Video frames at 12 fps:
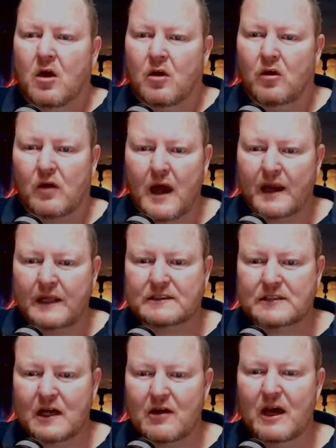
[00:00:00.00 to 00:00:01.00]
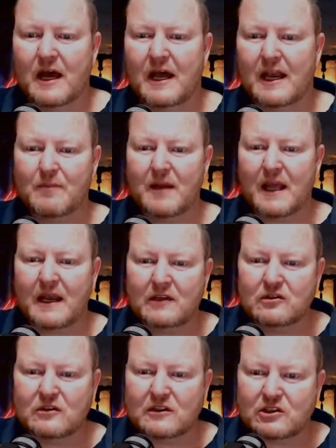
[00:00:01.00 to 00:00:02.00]
Alrighty, so let me get
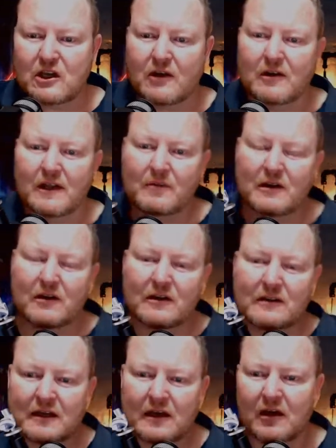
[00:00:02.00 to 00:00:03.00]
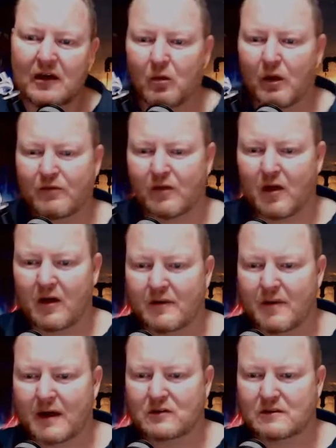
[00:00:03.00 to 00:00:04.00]
into the show. Let me not uh, waffle on
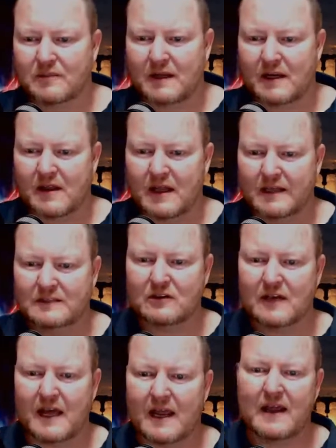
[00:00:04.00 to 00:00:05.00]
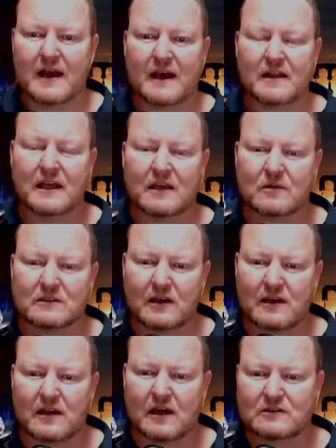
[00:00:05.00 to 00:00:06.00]
about too many things today. I think it was
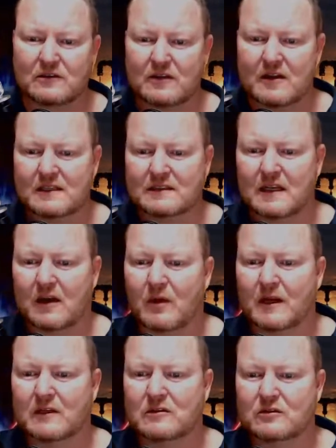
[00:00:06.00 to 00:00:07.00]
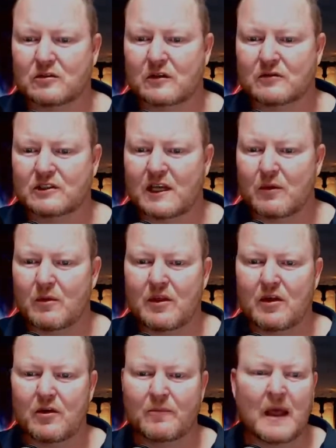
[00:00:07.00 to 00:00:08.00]
only those two things that I wanted to sort of share with
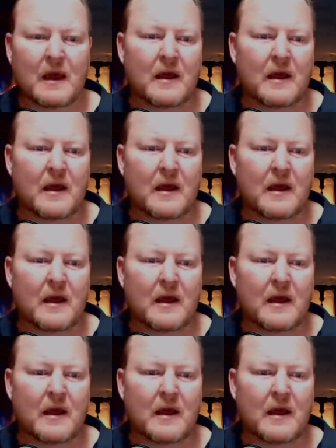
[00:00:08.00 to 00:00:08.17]
you.